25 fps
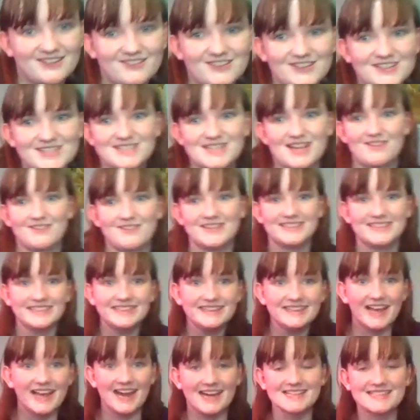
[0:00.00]
language that we
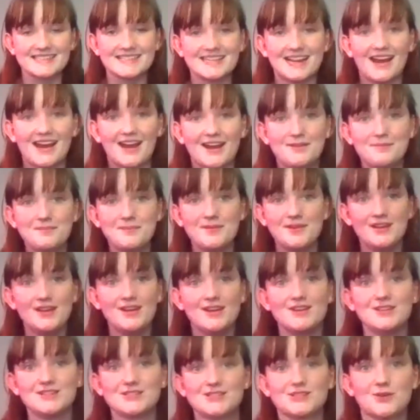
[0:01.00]
did last time.
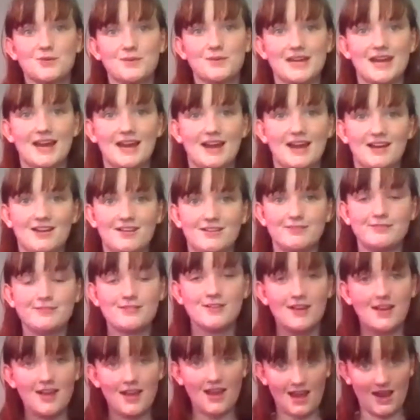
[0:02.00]
So we have
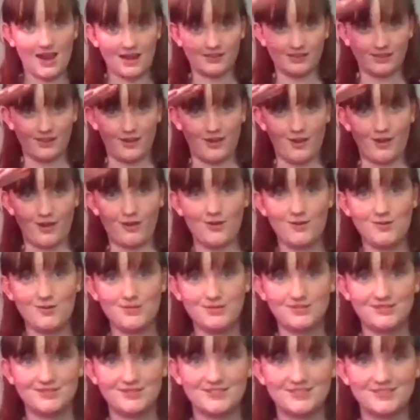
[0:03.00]
hello
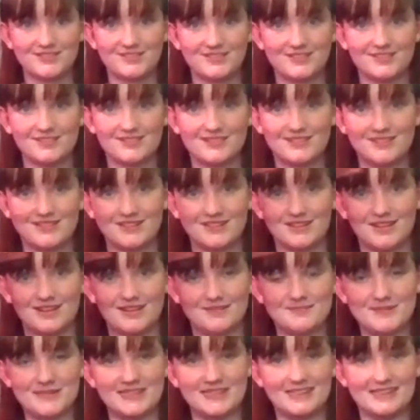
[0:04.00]

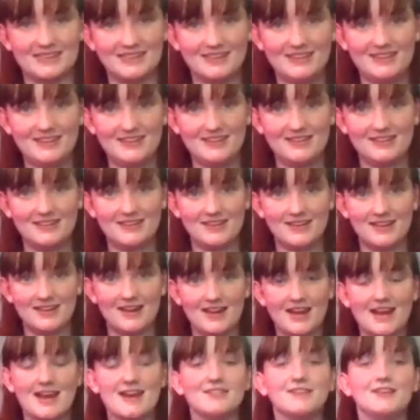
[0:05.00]
up here.
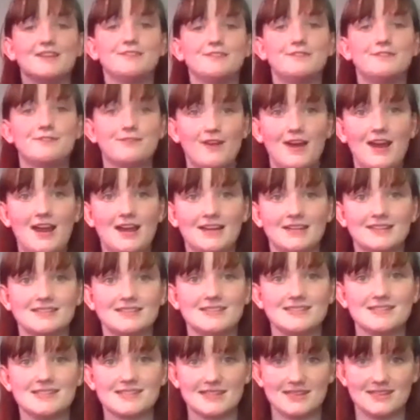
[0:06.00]
And then
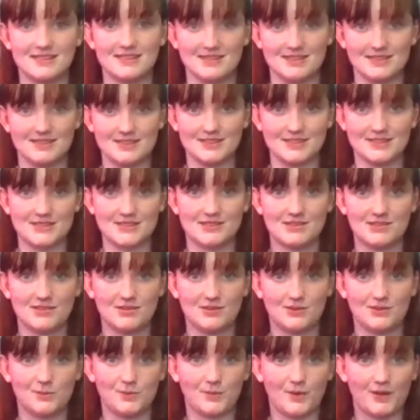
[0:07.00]
friends is
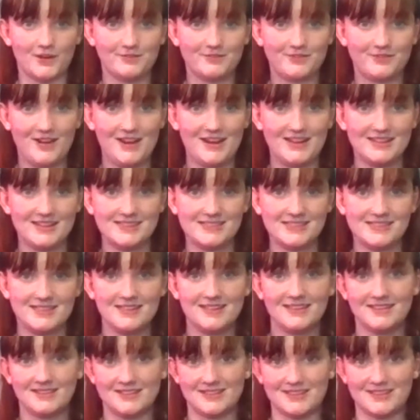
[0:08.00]
one friend,
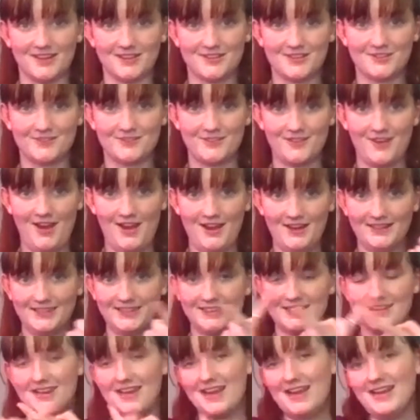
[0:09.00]
the other
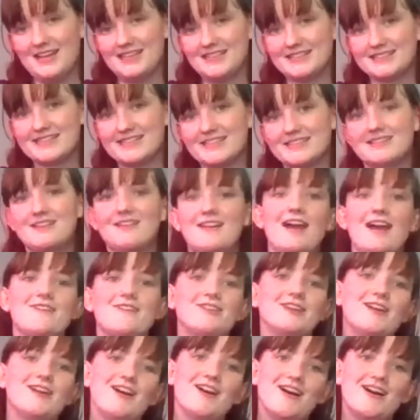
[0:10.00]
friend. And it's like they're
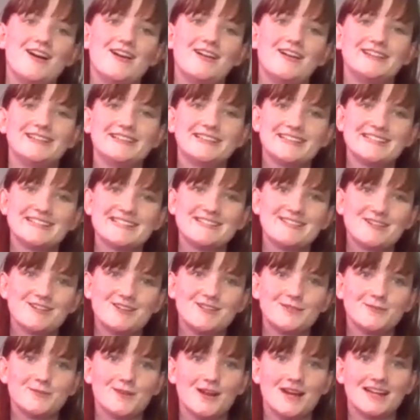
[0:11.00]
having a hug because they're
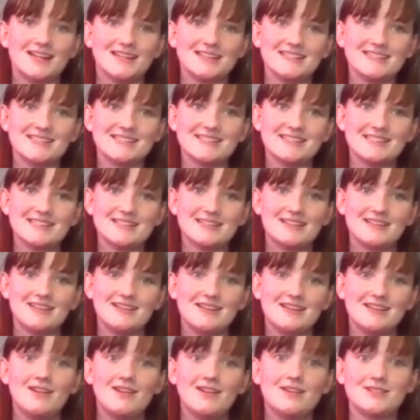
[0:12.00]
good friends.
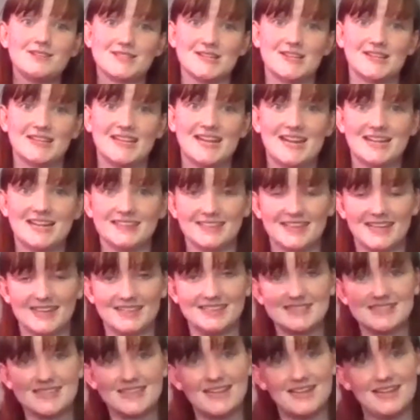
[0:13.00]
So again,
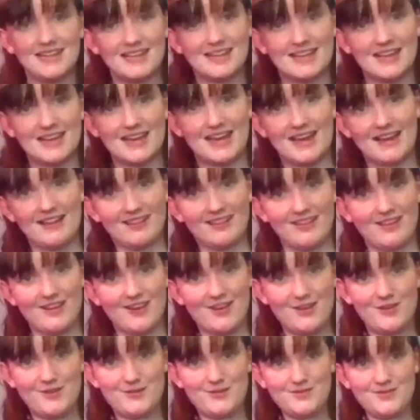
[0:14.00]
that's
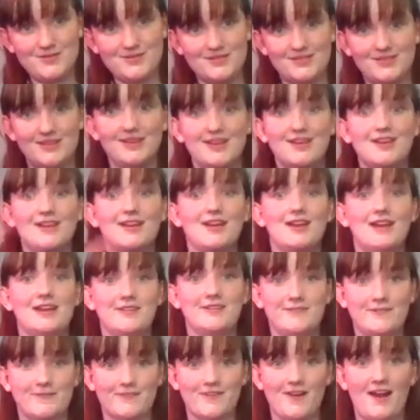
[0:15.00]
hello
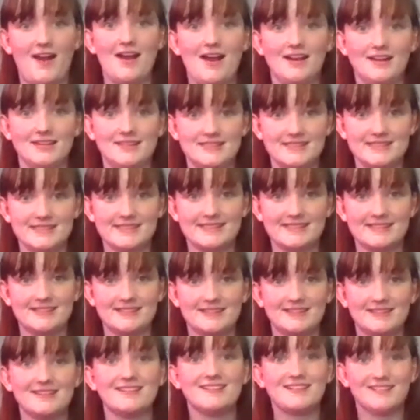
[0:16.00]
and friends.
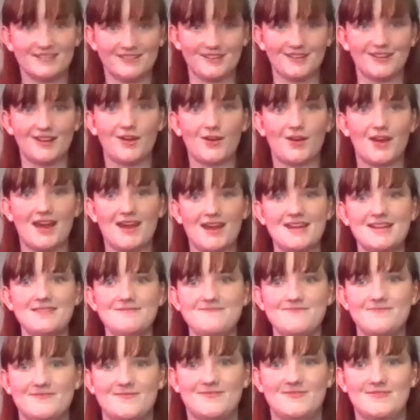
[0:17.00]

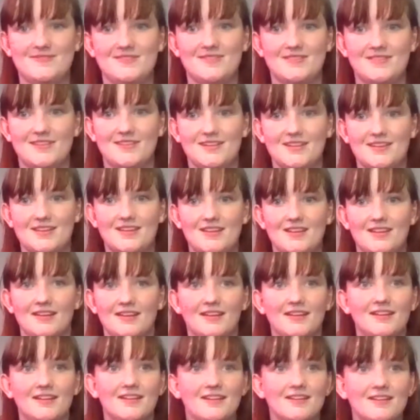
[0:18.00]
Okay?
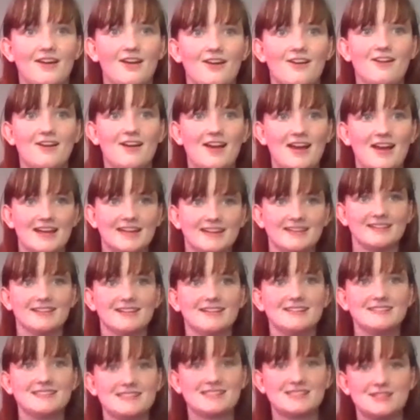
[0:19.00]
All right,
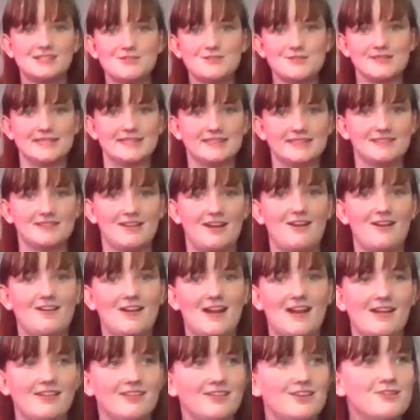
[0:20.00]
let's do it. Our
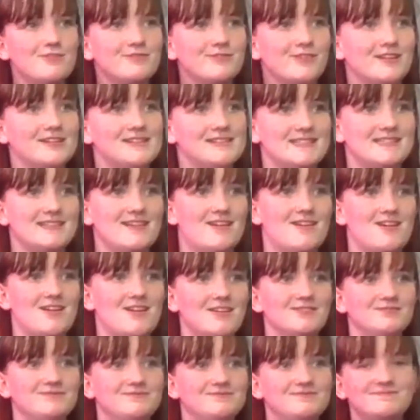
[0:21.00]
Hello Friends
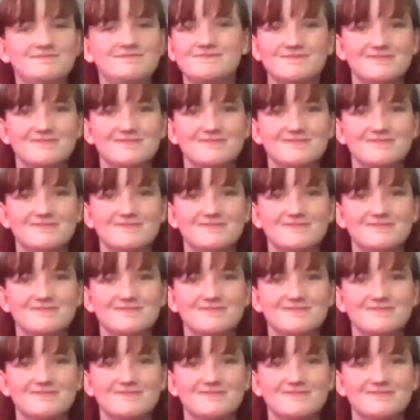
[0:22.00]
song.